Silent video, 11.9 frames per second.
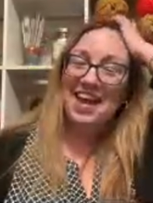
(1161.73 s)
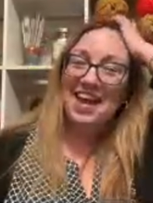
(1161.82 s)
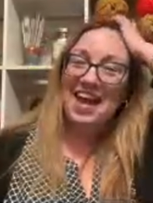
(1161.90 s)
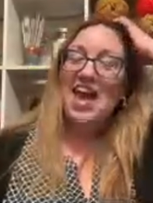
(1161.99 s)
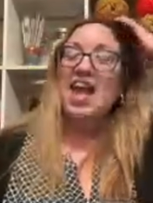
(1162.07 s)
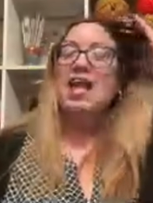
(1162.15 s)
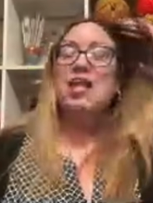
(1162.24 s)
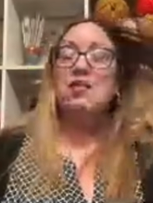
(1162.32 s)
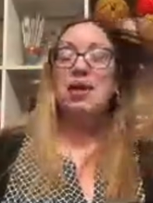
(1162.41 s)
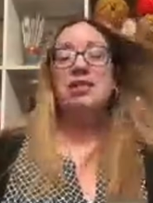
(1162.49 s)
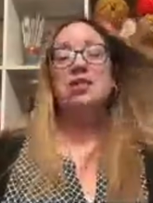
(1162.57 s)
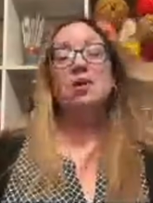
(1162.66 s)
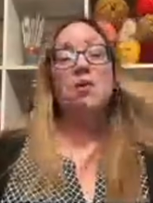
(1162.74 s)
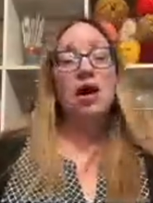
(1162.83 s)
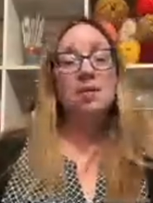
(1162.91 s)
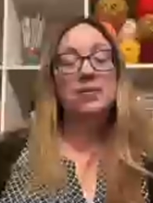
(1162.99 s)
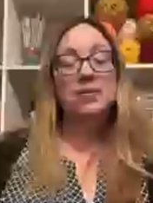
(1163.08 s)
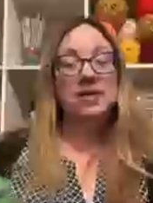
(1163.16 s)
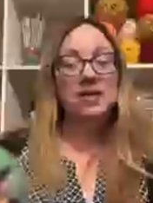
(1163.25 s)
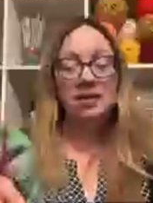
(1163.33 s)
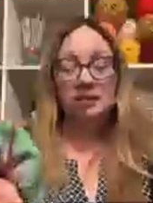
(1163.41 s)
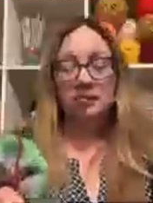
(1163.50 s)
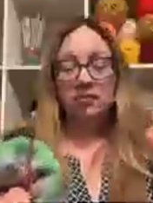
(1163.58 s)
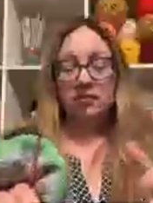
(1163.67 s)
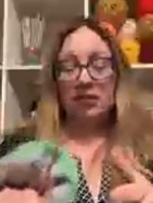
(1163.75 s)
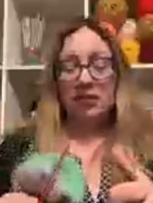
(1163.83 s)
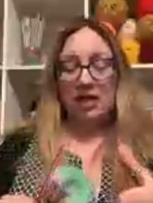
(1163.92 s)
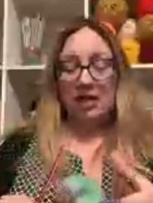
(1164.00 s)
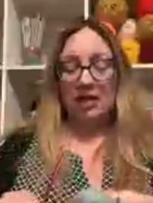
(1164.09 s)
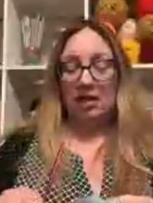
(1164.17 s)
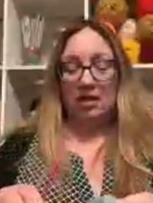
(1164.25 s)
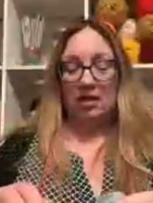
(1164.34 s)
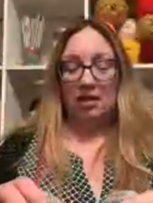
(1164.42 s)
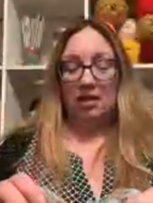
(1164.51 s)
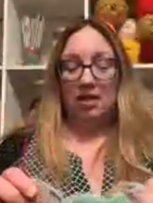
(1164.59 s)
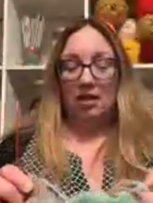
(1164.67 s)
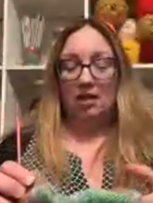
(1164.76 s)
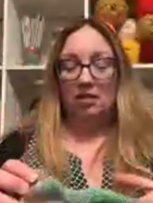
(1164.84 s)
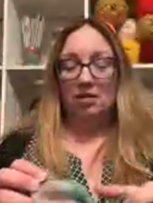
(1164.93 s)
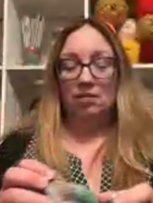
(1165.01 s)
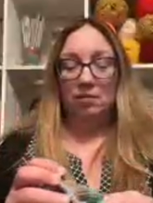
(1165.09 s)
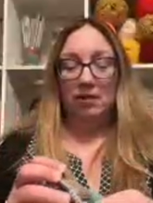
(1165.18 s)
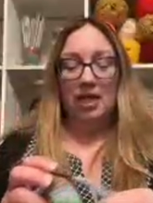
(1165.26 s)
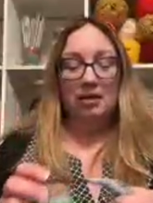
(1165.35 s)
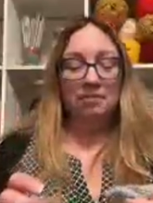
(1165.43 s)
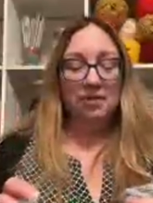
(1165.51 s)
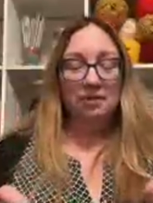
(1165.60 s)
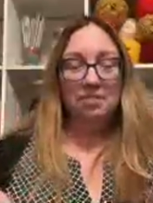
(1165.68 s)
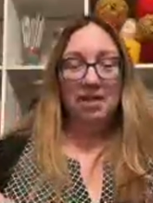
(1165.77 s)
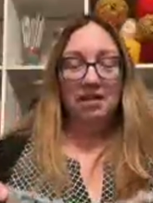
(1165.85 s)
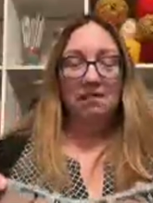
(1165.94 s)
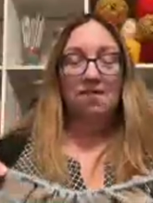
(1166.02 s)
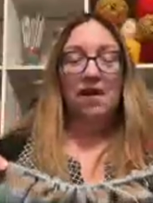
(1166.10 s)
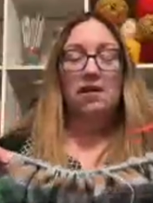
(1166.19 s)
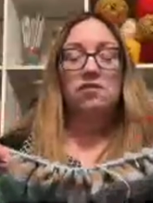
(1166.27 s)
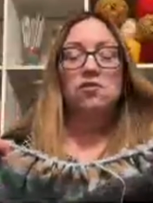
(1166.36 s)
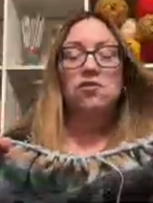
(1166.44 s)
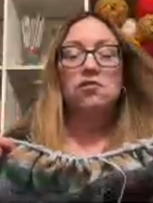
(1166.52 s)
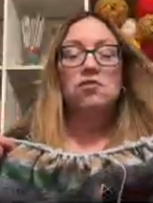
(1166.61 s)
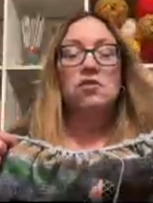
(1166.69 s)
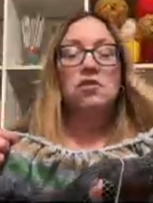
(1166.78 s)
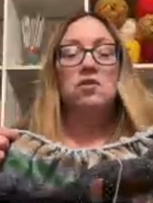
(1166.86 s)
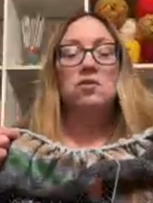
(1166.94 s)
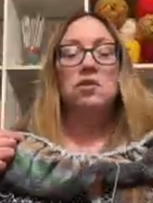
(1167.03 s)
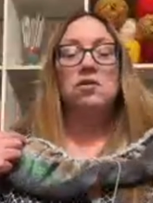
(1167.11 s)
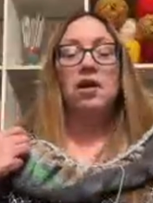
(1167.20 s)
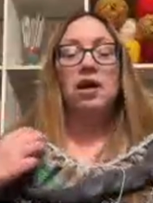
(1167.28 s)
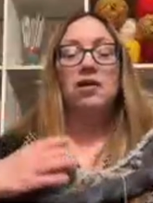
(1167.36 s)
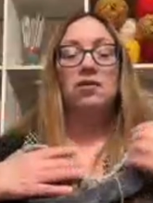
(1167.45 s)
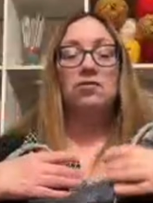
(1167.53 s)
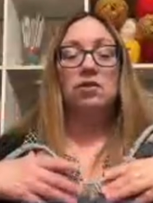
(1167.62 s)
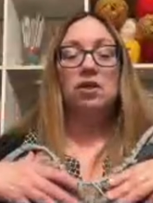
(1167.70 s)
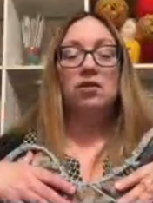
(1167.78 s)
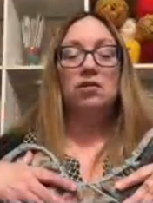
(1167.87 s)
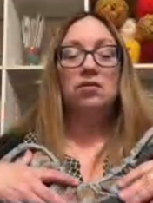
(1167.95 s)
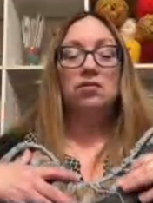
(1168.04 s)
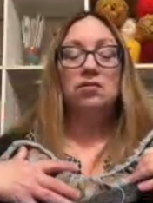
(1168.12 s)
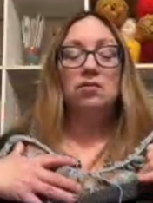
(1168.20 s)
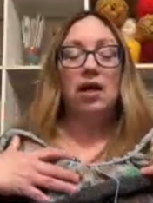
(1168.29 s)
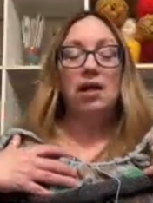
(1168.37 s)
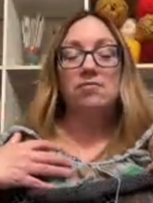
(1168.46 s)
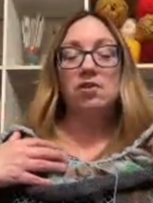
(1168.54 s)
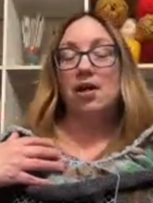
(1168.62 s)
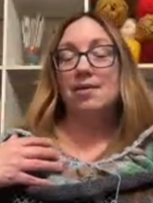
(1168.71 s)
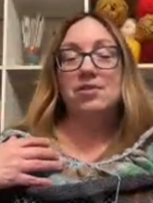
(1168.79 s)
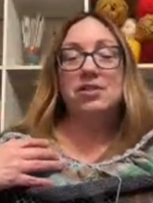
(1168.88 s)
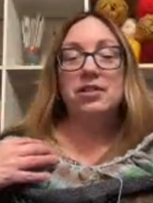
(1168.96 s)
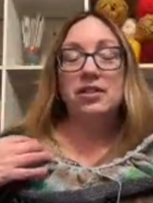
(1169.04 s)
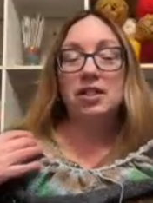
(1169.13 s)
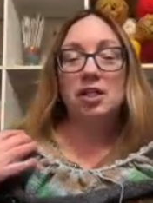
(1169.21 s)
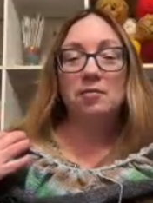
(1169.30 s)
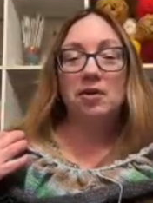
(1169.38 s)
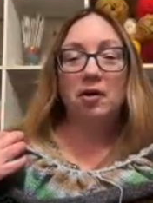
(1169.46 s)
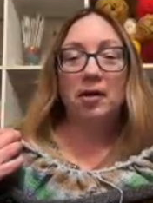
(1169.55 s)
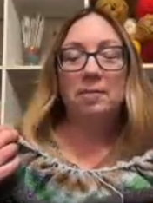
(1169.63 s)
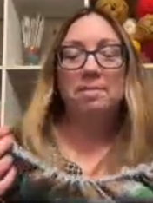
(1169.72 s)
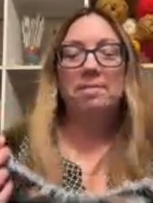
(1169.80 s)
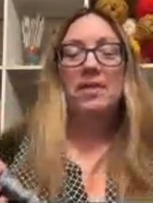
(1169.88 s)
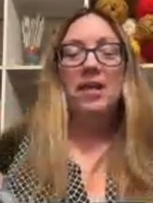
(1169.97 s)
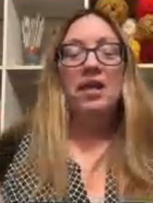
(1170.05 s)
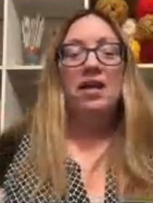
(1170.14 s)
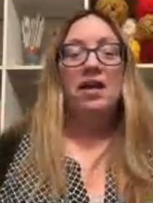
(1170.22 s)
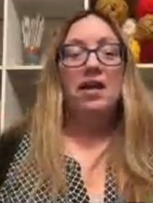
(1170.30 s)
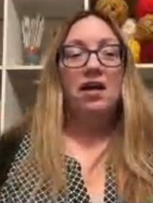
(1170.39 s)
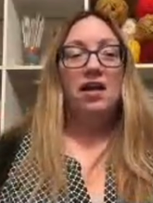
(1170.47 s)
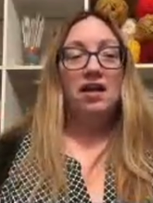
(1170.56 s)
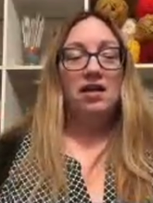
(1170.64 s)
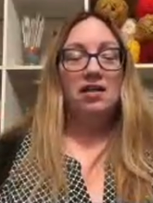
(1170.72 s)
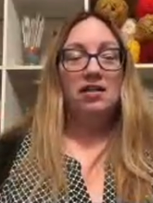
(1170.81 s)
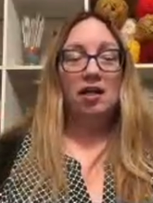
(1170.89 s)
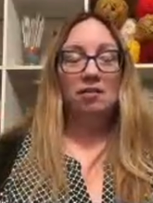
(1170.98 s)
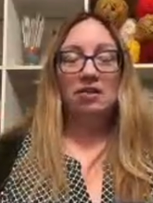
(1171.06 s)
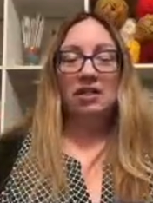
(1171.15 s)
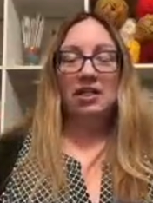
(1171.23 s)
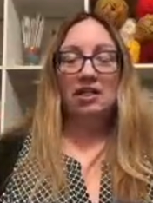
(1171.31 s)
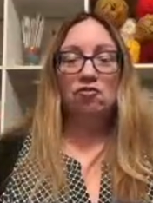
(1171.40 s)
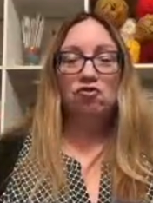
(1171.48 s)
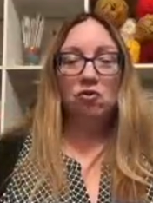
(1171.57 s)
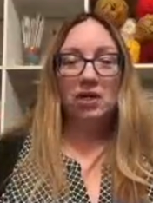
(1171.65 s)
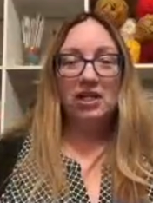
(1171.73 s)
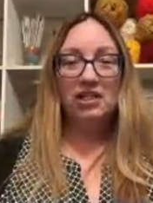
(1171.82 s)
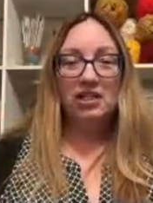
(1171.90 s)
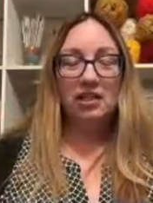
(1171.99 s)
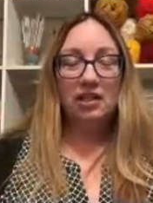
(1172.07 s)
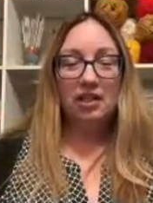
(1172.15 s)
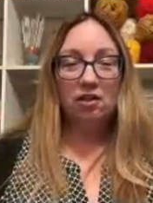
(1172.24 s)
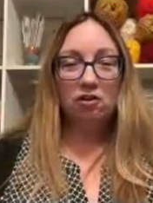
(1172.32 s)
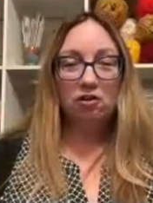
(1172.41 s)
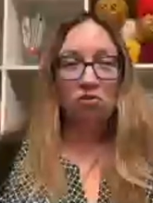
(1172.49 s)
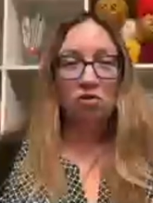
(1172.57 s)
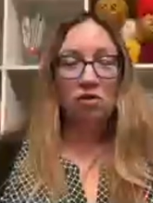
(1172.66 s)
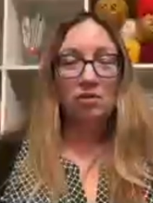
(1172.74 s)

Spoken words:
anyway, so I'm gonna make a deeper V-neck. So will that make it faster, slower? I don't know. I'm just gonna keep going, and I'm gonna get it joined here